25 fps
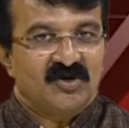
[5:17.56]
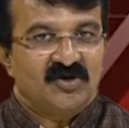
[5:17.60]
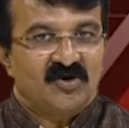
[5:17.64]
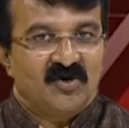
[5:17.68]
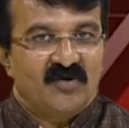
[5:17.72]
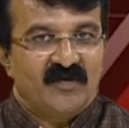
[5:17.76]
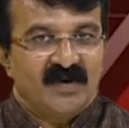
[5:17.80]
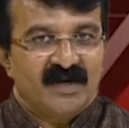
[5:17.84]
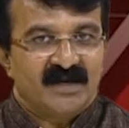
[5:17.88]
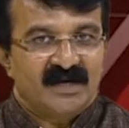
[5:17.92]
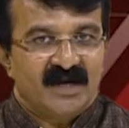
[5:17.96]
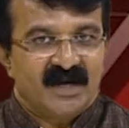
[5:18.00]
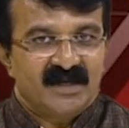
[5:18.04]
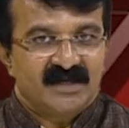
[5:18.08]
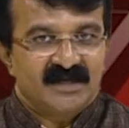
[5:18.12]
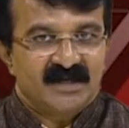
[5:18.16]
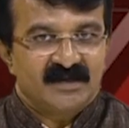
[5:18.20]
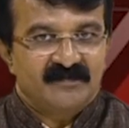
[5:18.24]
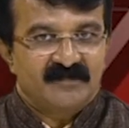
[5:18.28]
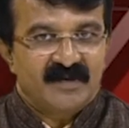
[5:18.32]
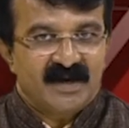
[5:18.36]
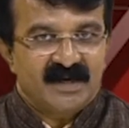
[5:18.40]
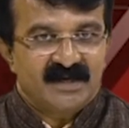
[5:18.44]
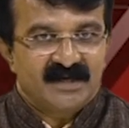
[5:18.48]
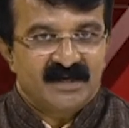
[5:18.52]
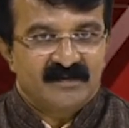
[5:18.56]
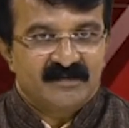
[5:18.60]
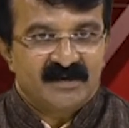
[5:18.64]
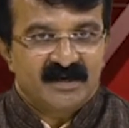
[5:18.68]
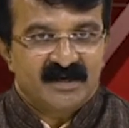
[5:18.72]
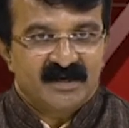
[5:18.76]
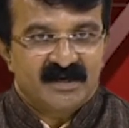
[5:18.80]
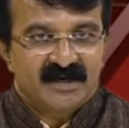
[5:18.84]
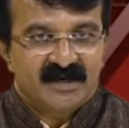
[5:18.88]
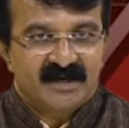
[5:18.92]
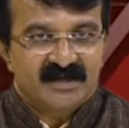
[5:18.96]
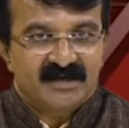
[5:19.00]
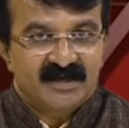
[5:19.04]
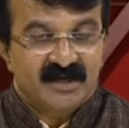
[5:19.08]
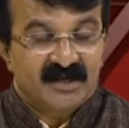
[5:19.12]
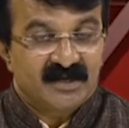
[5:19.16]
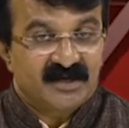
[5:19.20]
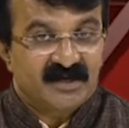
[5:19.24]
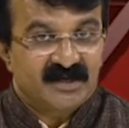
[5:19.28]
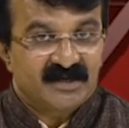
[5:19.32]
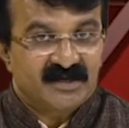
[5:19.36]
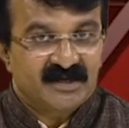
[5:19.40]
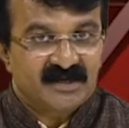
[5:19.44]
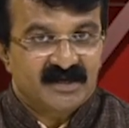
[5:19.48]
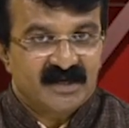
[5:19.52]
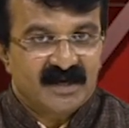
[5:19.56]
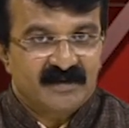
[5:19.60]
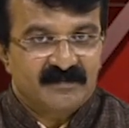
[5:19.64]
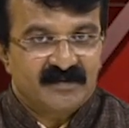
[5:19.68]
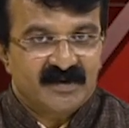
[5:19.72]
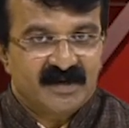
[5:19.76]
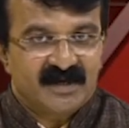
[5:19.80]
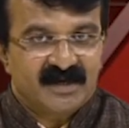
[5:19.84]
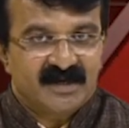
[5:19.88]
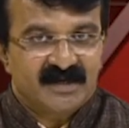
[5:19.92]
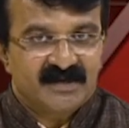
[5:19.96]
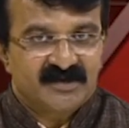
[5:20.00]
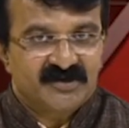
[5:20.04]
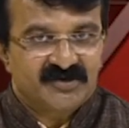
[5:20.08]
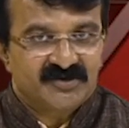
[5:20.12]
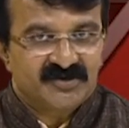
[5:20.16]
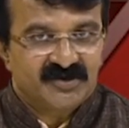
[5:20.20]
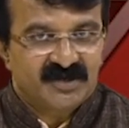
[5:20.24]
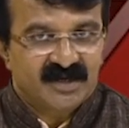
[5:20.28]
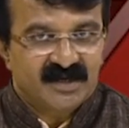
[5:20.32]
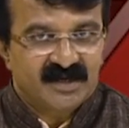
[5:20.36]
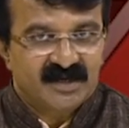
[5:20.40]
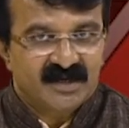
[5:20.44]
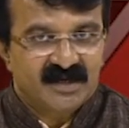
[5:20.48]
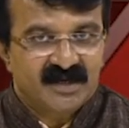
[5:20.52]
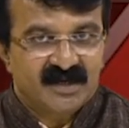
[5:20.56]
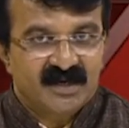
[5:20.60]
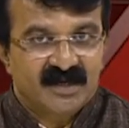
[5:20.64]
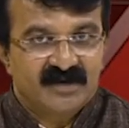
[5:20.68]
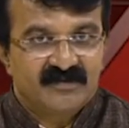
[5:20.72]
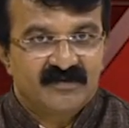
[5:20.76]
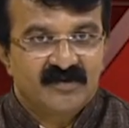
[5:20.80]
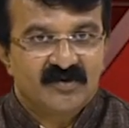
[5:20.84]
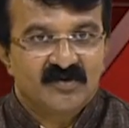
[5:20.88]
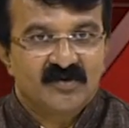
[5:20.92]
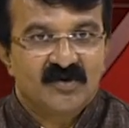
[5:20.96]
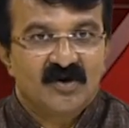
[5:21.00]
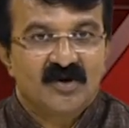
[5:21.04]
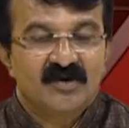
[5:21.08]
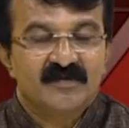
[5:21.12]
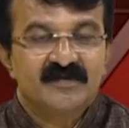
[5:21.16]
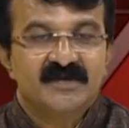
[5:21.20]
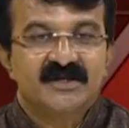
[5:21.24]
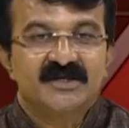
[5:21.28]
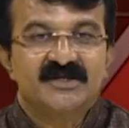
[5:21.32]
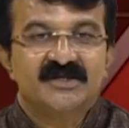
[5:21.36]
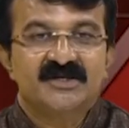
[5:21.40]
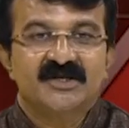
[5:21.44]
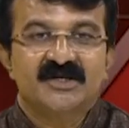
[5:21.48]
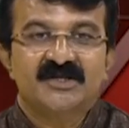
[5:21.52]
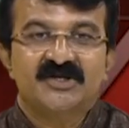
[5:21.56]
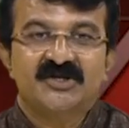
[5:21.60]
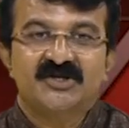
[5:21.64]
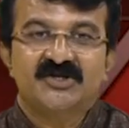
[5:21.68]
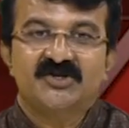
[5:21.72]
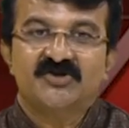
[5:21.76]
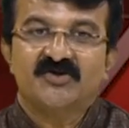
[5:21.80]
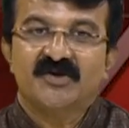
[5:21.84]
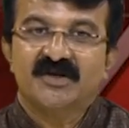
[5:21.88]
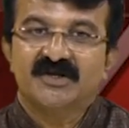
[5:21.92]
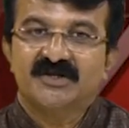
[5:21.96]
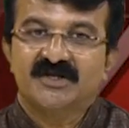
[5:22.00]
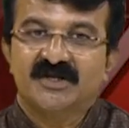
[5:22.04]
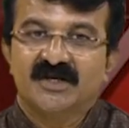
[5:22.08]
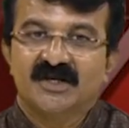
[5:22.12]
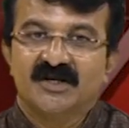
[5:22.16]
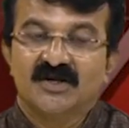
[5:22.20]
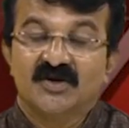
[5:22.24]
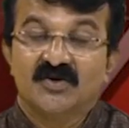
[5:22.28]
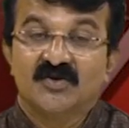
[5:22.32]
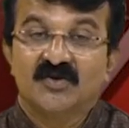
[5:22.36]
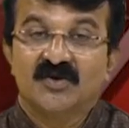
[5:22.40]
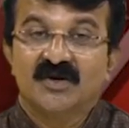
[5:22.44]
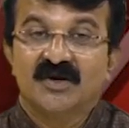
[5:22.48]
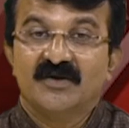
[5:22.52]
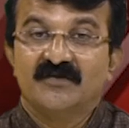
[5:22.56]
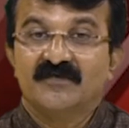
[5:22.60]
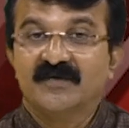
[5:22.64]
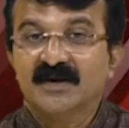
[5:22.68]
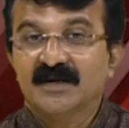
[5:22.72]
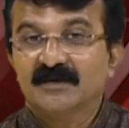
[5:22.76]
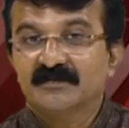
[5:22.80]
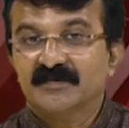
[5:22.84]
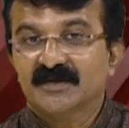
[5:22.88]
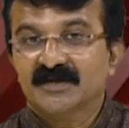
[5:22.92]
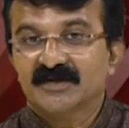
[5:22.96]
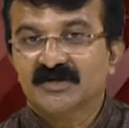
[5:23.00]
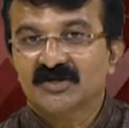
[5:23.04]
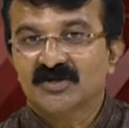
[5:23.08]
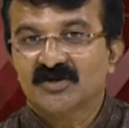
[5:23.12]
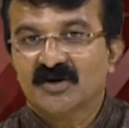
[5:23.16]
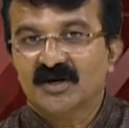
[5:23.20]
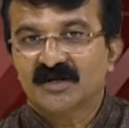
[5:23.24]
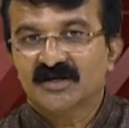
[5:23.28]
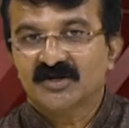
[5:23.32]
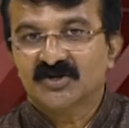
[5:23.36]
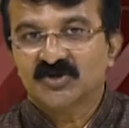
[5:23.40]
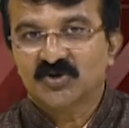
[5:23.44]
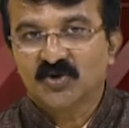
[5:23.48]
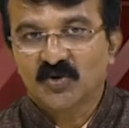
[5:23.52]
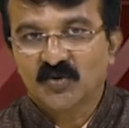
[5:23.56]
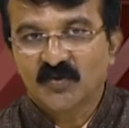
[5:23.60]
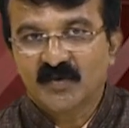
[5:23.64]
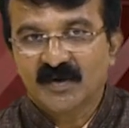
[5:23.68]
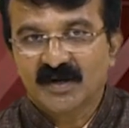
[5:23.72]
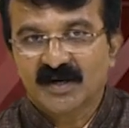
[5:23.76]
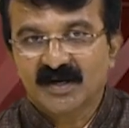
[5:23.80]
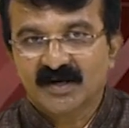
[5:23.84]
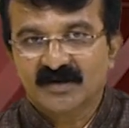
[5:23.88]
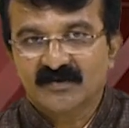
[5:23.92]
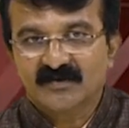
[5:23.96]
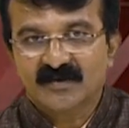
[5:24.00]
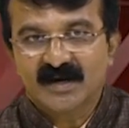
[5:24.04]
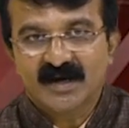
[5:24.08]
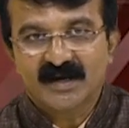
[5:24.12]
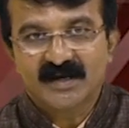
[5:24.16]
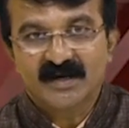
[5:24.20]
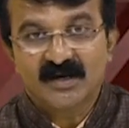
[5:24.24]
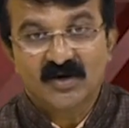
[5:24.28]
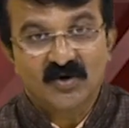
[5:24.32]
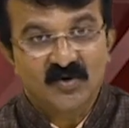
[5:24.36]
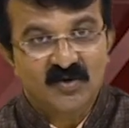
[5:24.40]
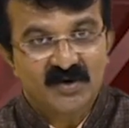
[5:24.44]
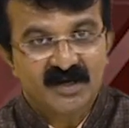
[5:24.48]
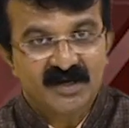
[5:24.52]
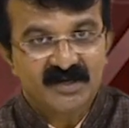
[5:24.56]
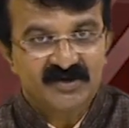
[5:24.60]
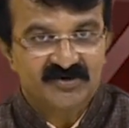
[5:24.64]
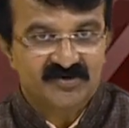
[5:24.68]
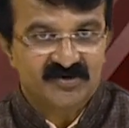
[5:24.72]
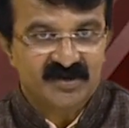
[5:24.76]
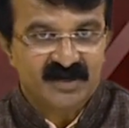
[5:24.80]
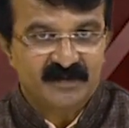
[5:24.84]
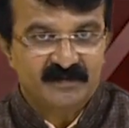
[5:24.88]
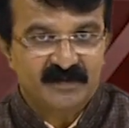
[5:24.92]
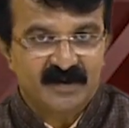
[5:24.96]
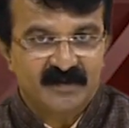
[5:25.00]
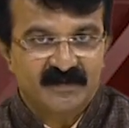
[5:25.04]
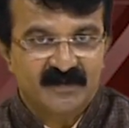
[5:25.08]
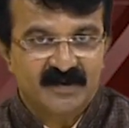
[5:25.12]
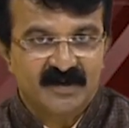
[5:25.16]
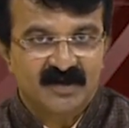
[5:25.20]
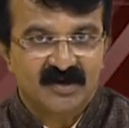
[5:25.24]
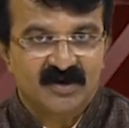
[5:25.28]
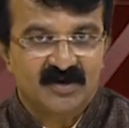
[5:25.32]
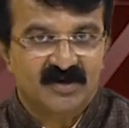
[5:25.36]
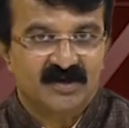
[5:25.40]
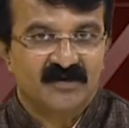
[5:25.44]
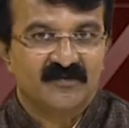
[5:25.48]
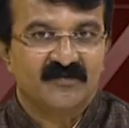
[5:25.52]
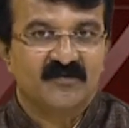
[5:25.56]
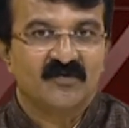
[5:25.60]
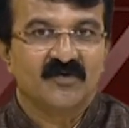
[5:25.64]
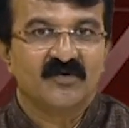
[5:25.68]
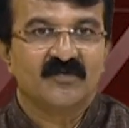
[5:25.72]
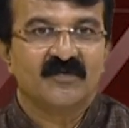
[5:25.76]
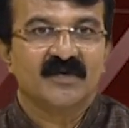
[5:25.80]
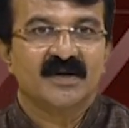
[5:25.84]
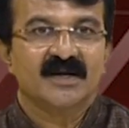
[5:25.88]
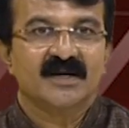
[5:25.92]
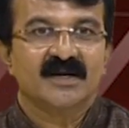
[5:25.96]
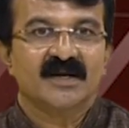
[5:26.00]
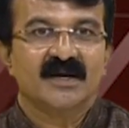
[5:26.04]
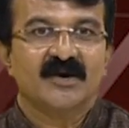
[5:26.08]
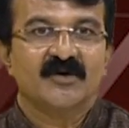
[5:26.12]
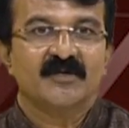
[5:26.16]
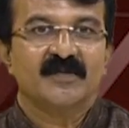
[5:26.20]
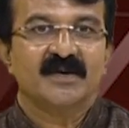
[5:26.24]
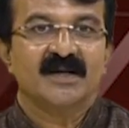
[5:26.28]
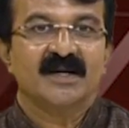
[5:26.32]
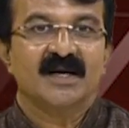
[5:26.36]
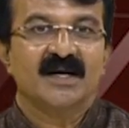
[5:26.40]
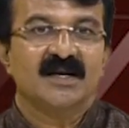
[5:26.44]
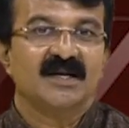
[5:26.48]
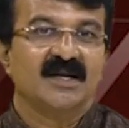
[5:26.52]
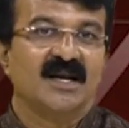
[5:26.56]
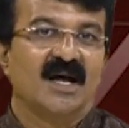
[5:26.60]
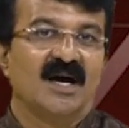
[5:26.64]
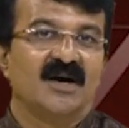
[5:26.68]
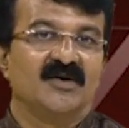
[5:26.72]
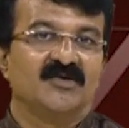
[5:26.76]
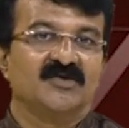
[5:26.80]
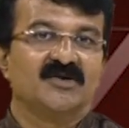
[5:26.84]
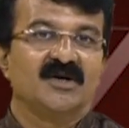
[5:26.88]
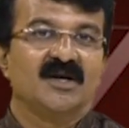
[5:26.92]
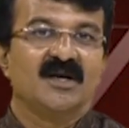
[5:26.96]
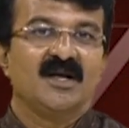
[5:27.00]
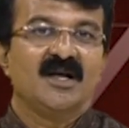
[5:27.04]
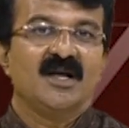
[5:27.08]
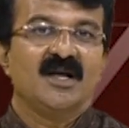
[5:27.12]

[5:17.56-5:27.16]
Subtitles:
the COVID-19 pandemic is increasing rapidly in the city. In view of the situation, only one person on a two-wheeler, while only three people on a four-wheeler have been allowed.